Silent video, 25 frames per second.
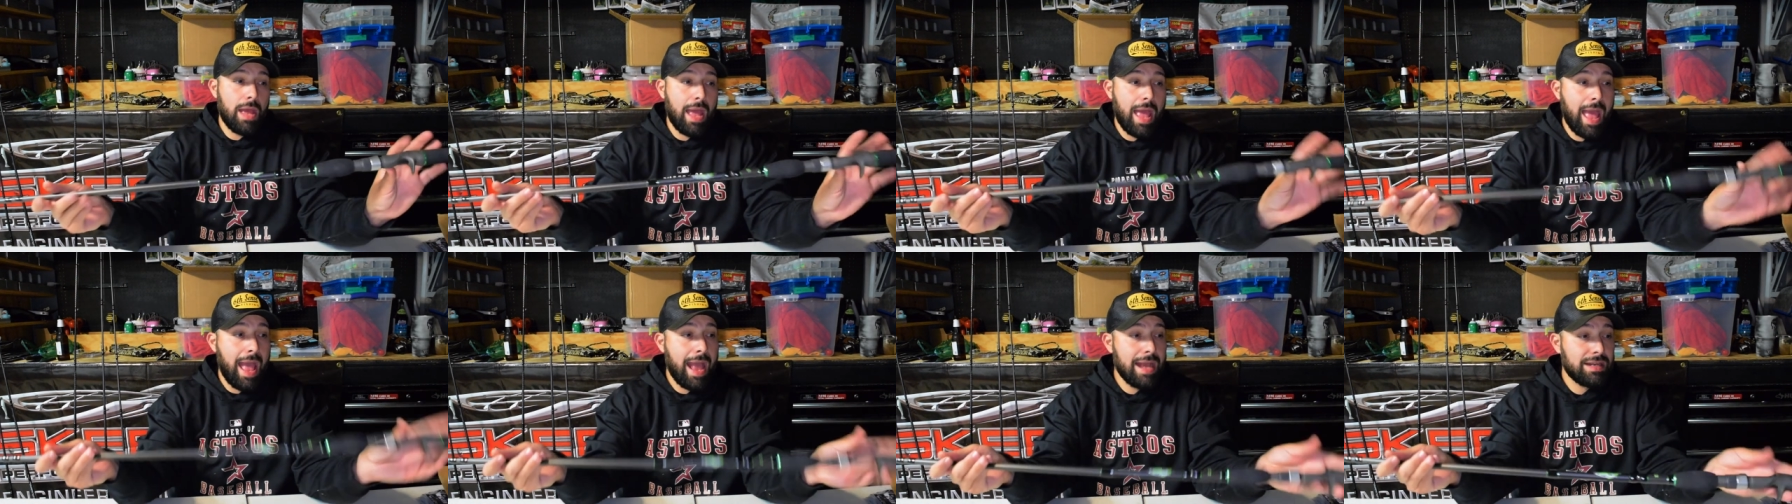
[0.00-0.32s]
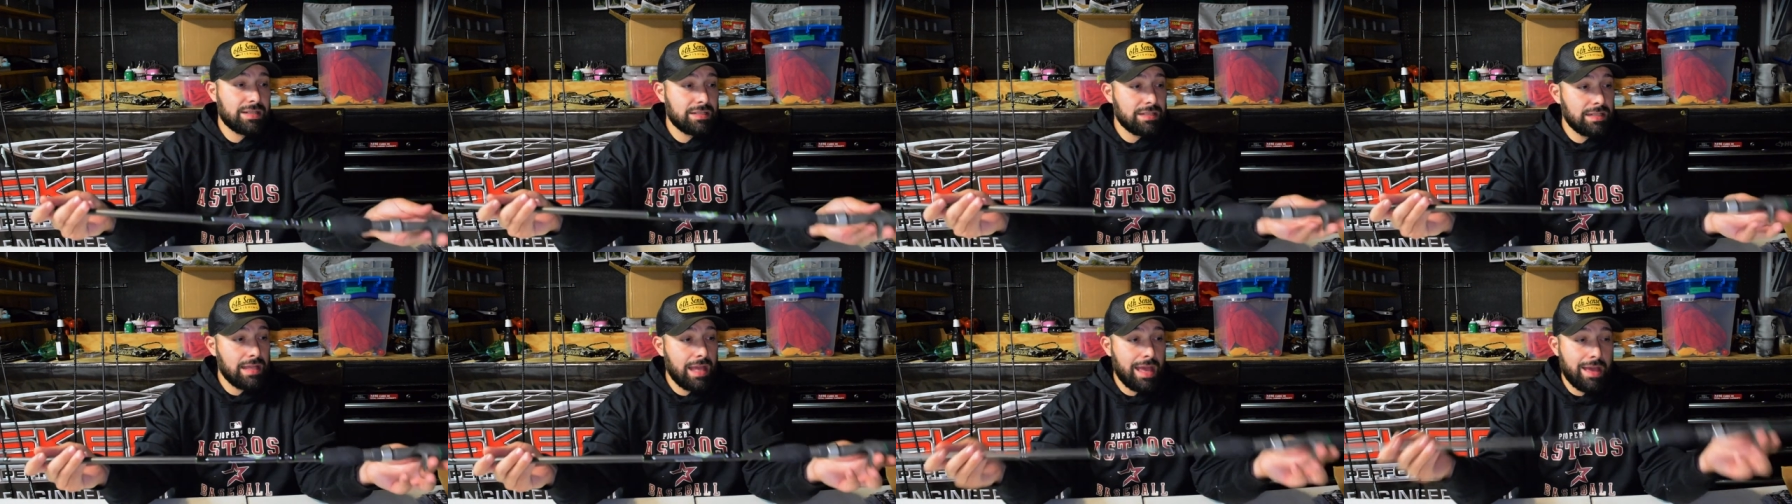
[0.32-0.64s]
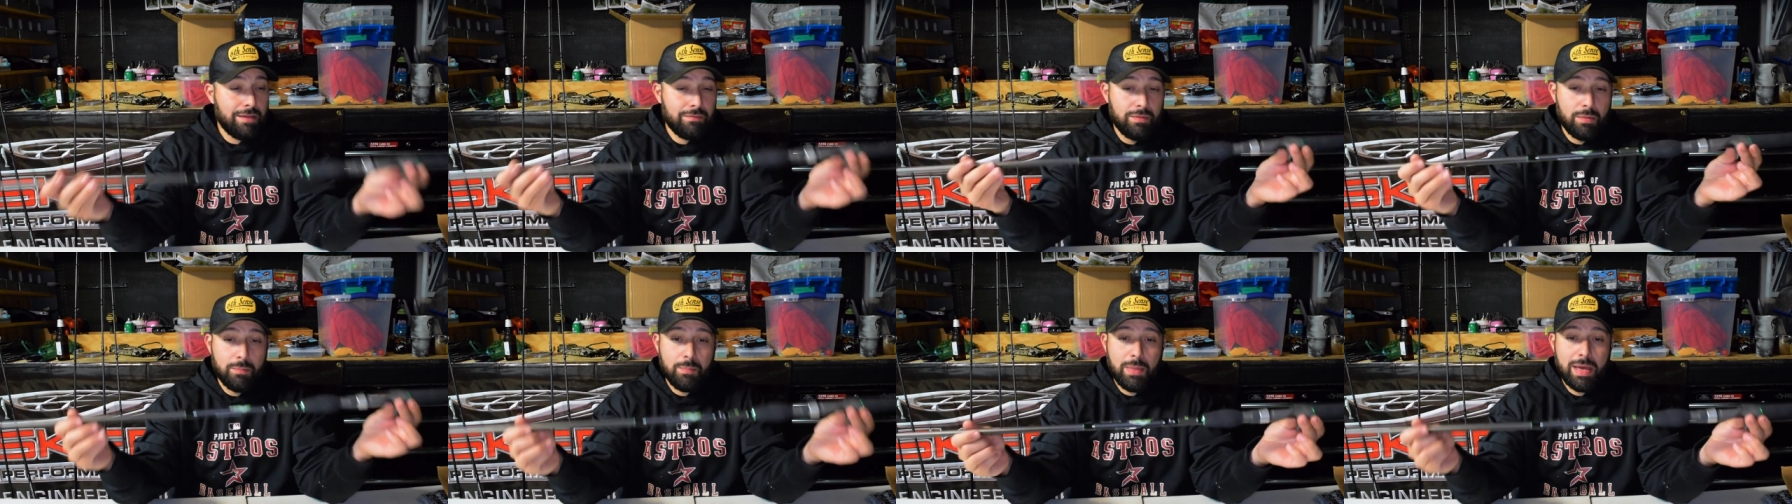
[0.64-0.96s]
actually
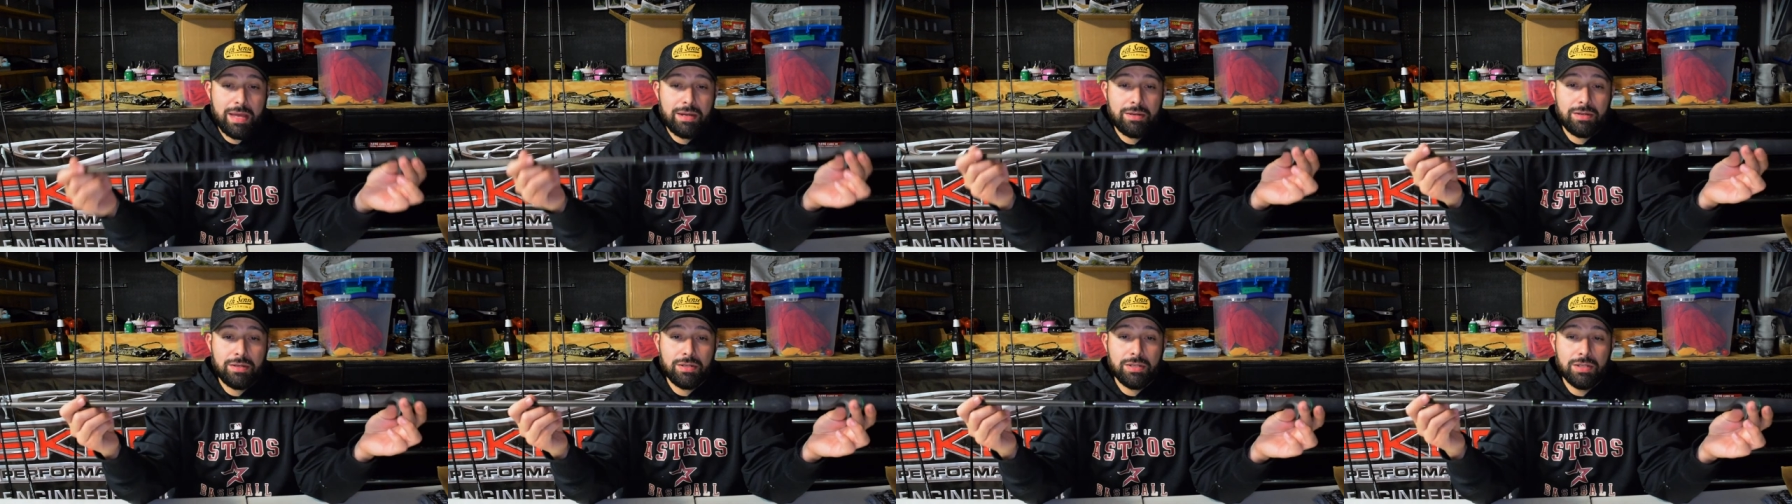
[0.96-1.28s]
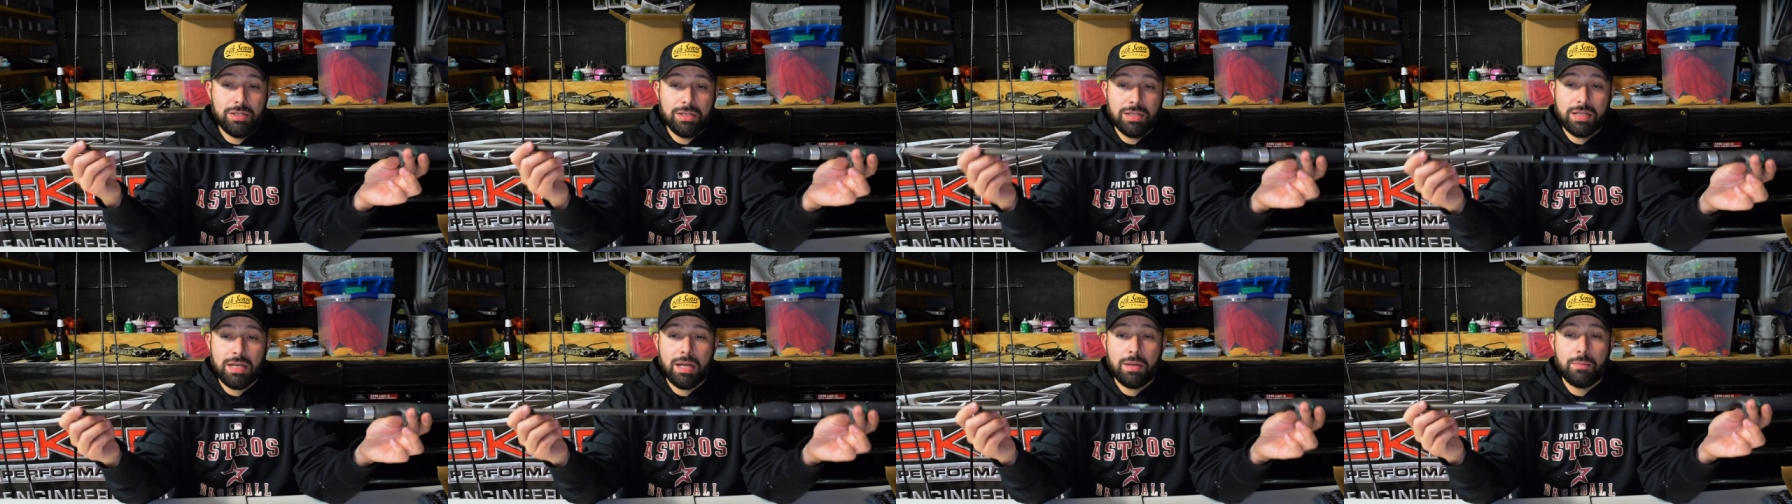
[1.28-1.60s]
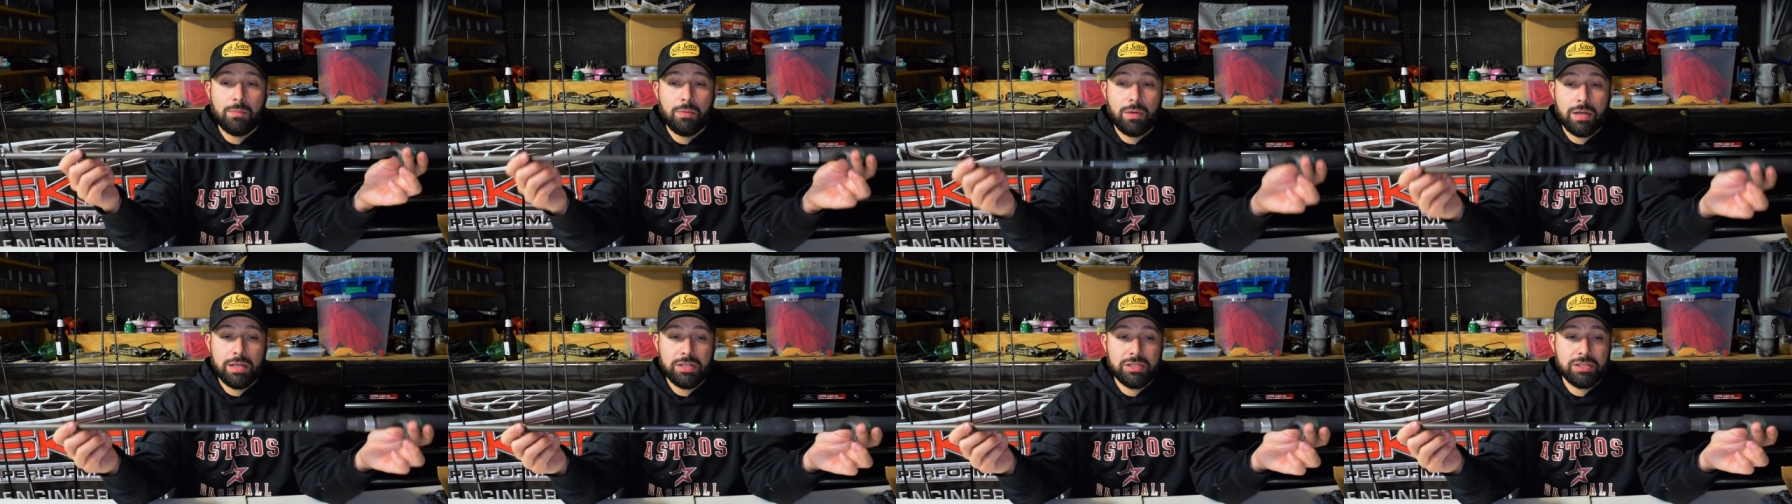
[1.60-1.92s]
have a better hookup
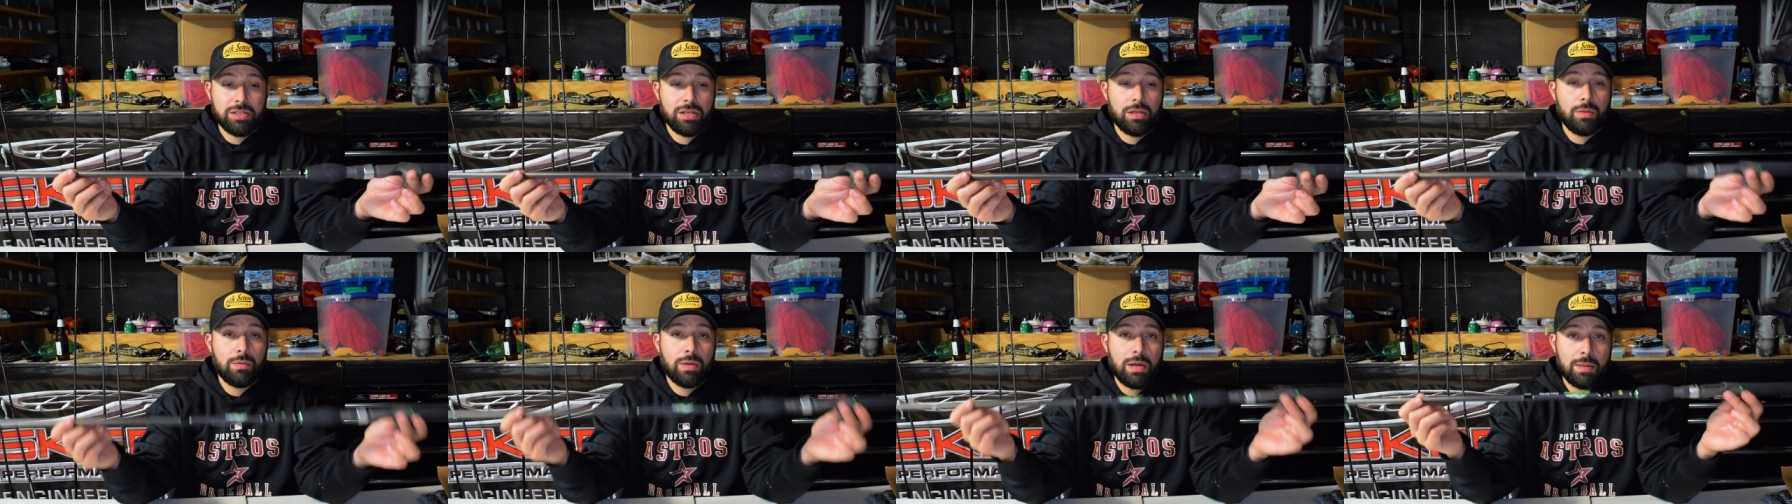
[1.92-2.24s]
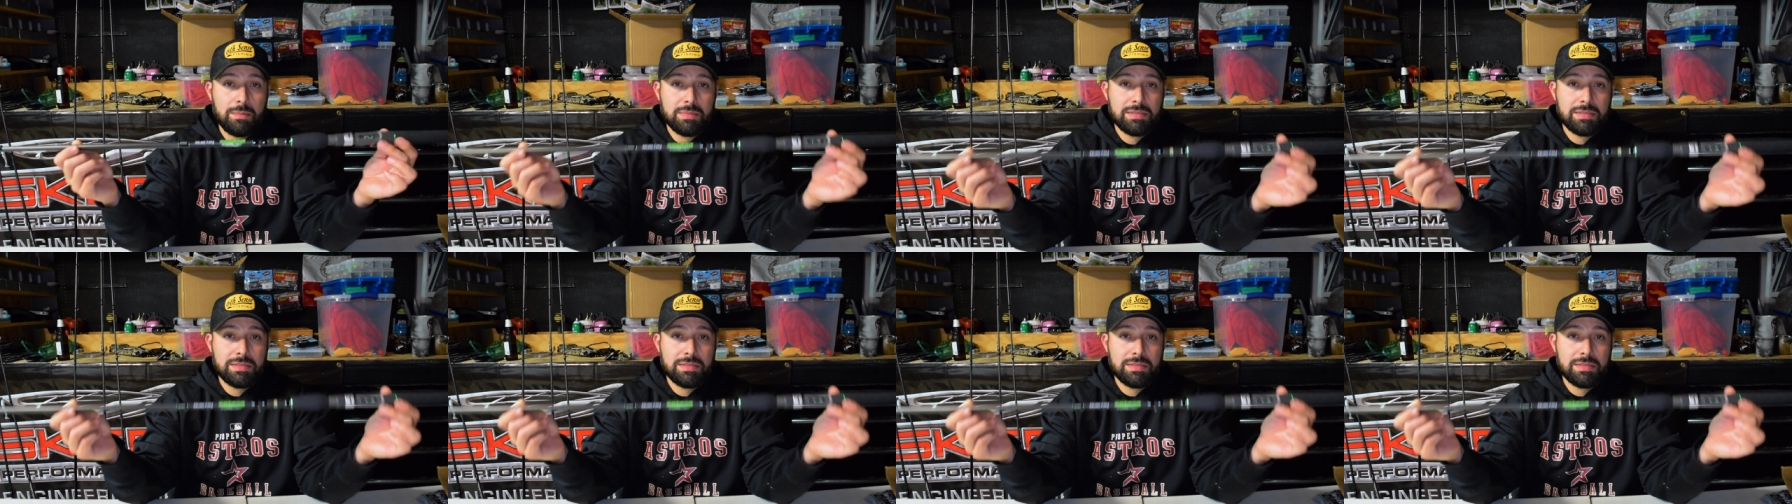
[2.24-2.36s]
ratio when I'm